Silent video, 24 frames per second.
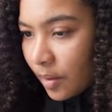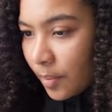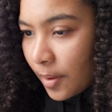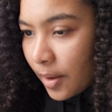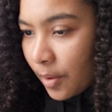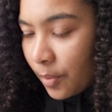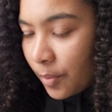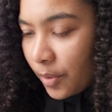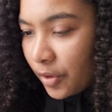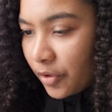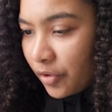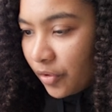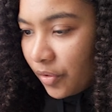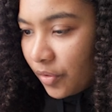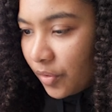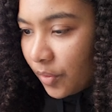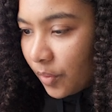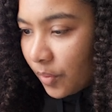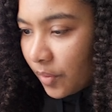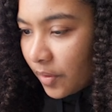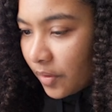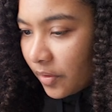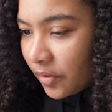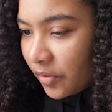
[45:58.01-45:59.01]
up how we should
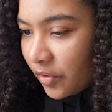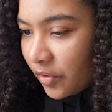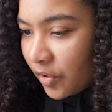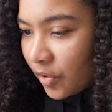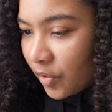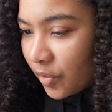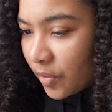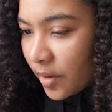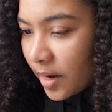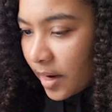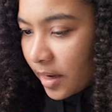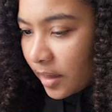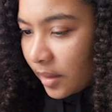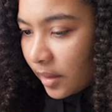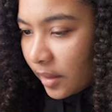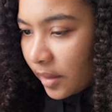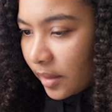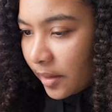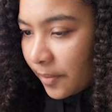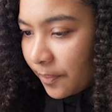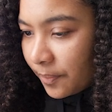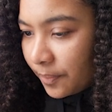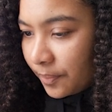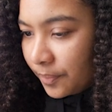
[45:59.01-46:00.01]
do this
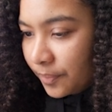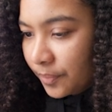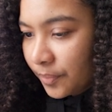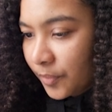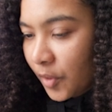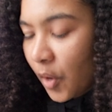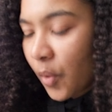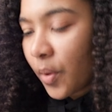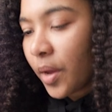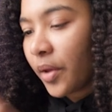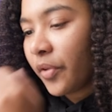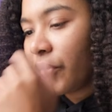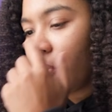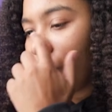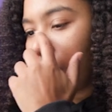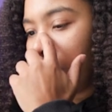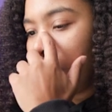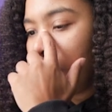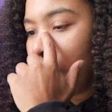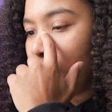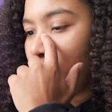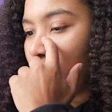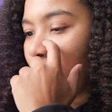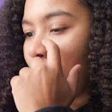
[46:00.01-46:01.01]
correctly. Okay, so we're
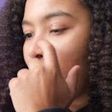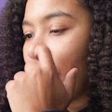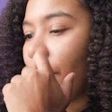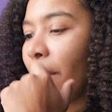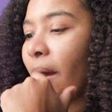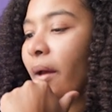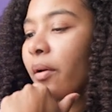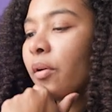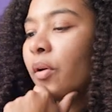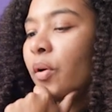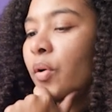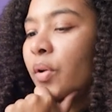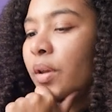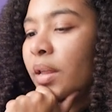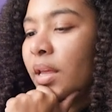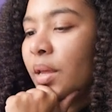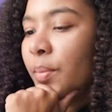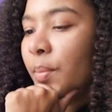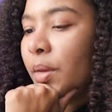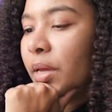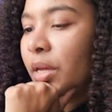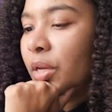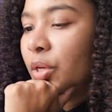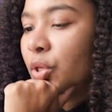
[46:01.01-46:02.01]
going to do background
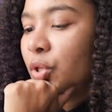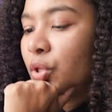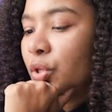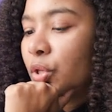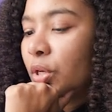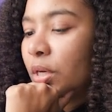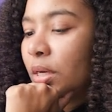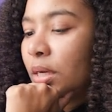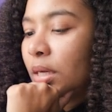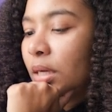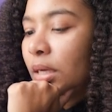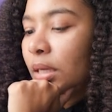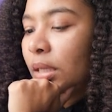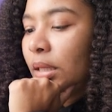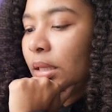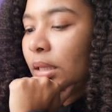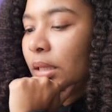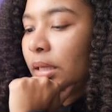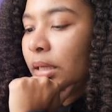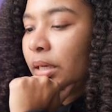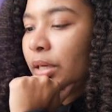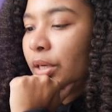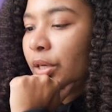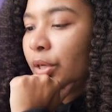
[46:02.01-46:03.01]
image
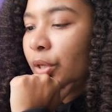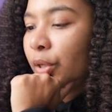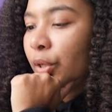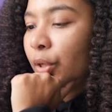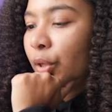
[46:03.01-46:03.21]
linear